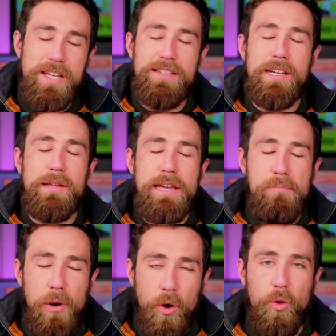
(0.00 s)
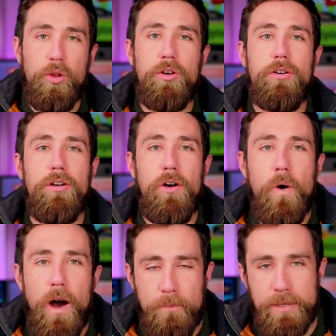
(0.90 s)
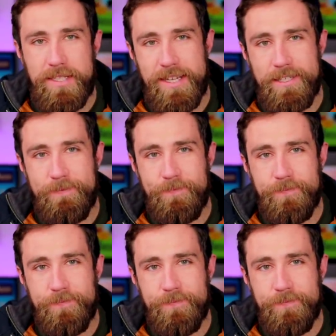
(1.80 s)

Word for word: It's the polar opposite.